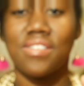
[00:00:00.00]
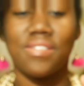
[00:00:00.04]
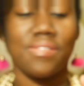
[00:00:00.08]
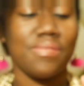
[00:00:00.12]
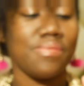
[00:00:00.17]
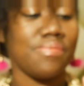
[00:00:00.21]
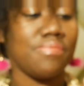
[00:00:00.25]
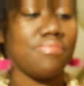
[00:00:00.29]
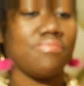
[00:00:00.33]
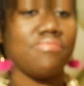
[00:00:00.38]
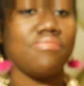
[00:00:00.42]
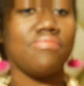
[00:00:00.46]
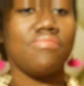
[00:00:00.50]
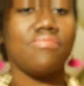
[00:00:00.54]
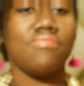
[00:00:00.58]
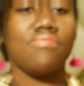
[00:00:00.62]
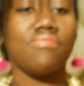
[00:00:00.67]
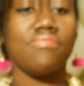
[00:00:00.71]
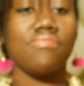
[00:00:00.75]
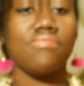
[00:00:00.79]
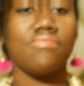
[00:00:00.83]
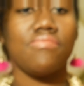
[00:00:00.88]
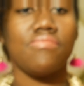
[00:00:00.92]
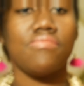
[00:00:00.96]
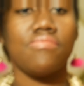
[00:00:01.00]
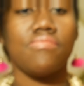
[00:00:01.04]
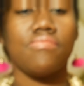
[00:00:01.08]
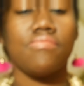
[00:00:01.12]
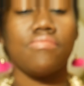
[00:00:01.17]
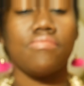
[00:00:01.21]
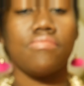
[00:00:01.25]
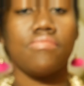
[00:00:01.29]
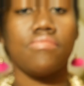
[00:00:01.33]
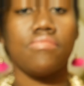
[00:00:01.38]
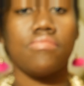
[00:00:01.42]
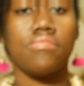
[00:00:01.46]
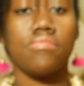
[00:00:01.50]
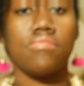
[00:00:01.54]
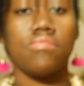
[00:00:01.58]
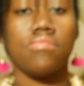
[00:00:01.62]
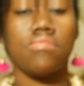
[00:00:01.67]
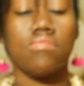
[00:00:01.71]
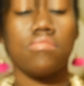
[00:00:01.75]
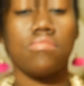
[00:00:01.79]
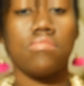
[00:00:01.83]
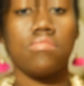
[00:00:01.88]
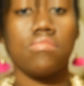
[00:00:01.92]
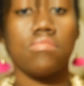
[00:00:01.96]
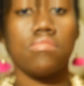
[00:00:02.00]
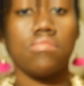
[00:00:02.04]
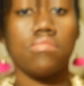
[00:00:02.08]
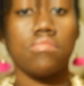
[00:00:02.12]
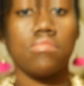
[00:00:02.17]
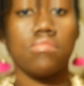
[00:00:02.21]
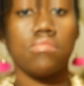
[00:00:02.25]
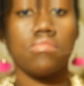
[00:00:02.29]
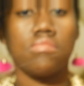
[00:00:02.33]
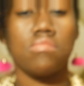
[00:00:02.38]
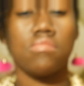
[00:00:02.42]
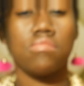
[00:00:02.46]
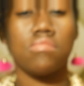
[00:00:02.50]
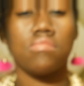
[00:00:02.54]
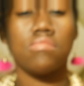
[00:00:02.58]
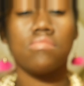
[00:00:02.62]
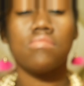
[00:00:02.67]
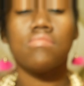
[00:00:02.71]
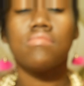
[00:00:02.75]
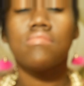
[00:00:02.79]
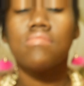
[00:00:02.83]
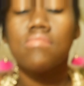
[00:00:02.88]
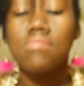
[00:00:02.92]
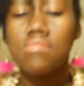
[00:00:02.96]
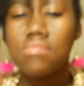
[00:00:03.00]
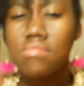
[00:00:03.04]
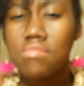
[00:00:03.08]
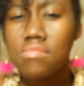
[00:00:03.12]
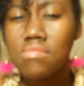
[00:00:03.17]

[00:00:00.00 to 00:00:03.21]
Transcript: (no one is talking)